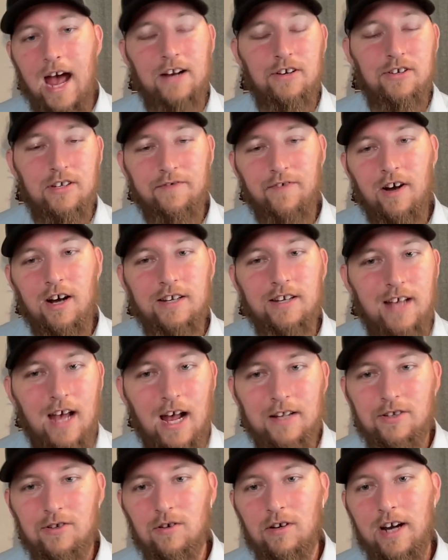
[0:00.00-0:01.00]
Actually, a very
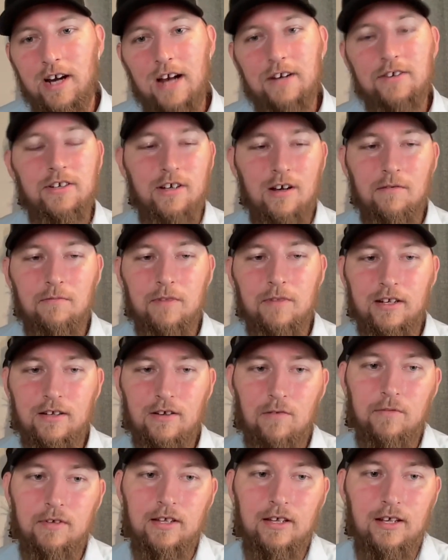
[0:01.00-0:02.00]
sad story. He actually come to me
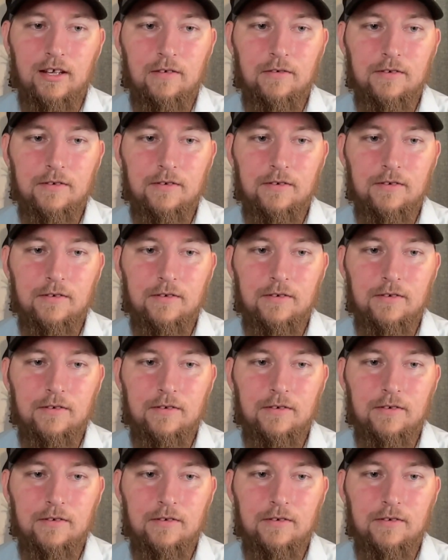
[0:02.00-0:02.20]
and told me that